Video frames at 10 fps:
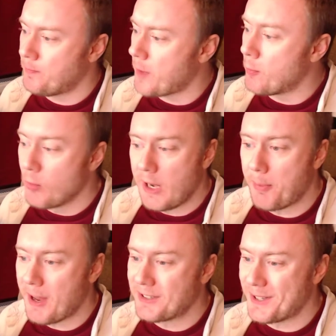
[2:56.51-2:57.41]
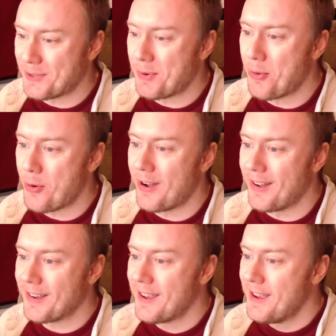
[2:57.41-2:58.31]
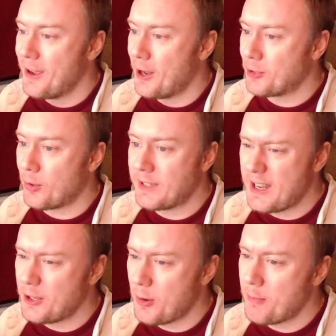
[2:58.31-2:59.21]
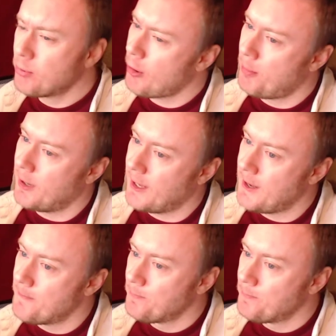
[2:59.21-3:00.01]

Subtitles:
really up against it this week with work, and so I didn't do it properly.